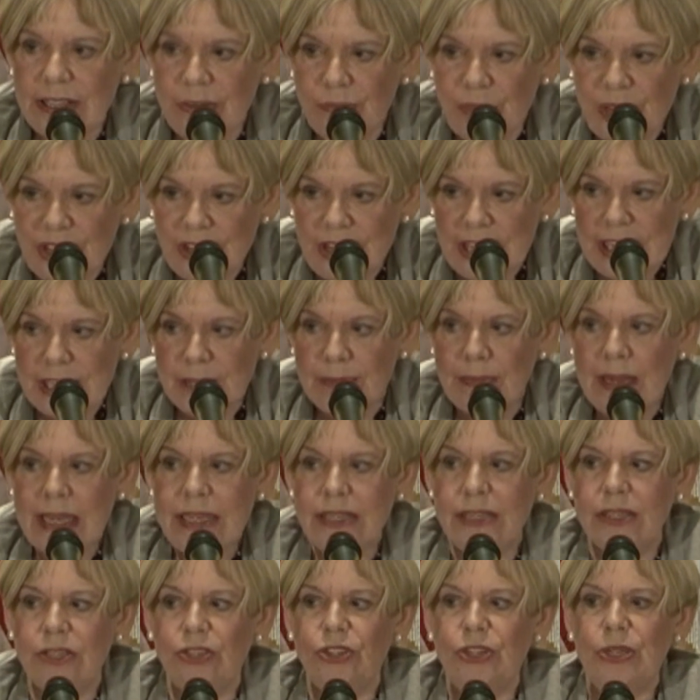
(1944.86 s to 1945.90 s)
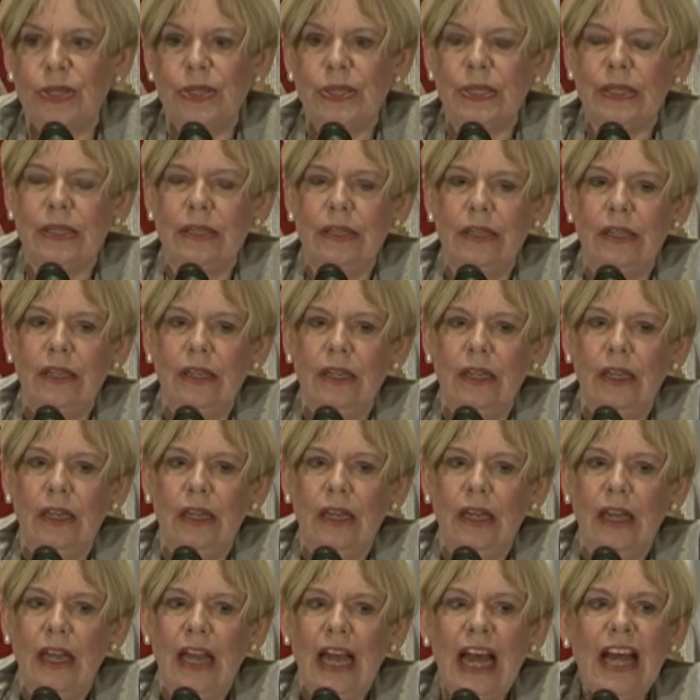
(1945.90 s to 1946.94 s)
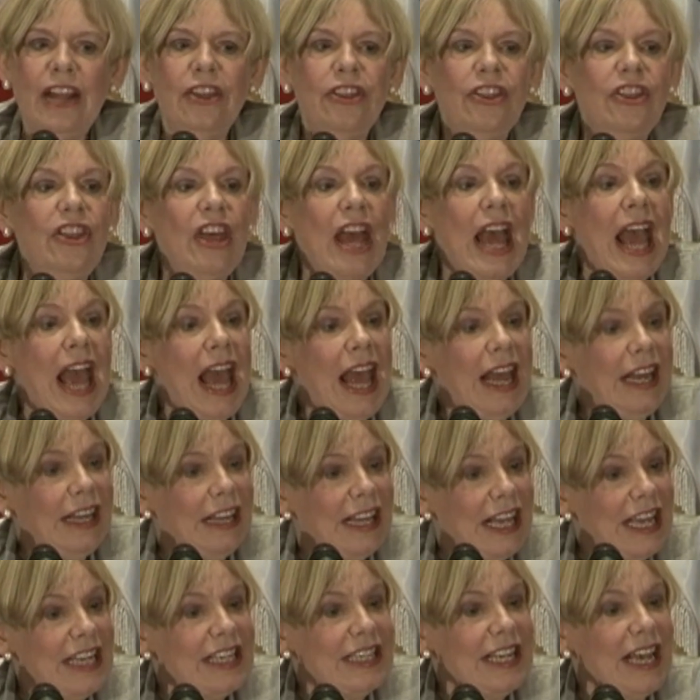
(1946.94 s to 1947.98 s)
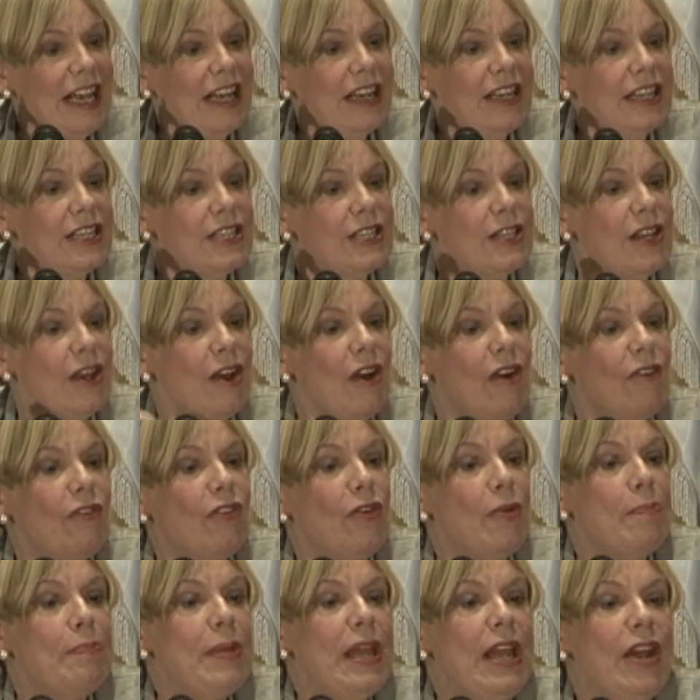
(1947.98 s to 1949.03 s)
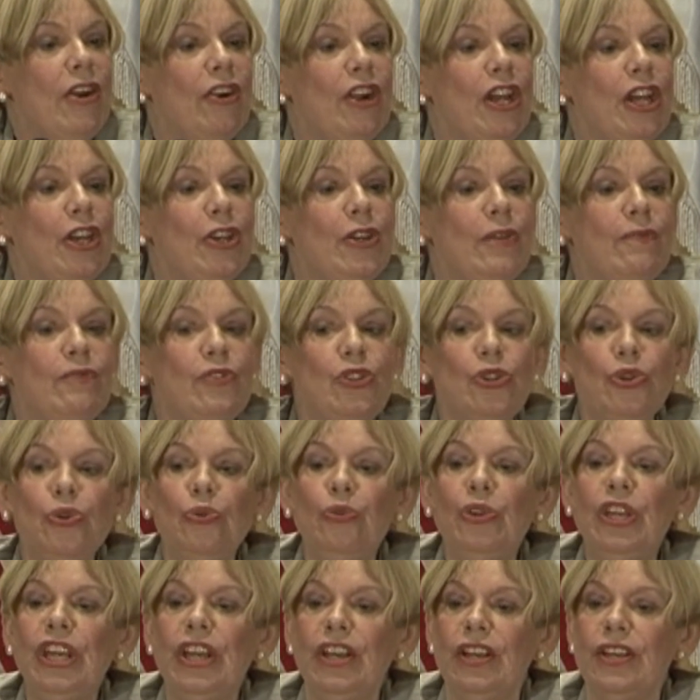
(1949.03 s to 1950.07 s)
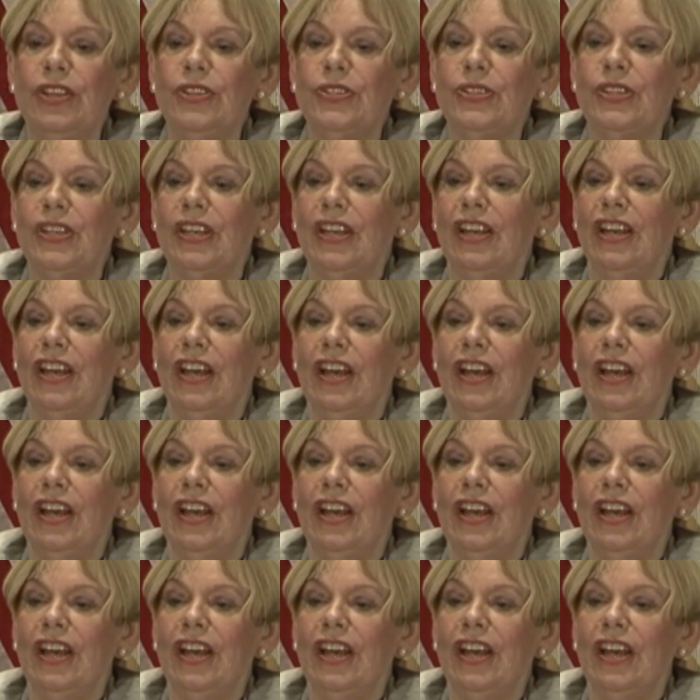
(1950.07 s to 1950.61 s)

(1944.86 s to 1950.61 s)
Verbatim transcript: with these messages. And then they tell us, for a period of two years,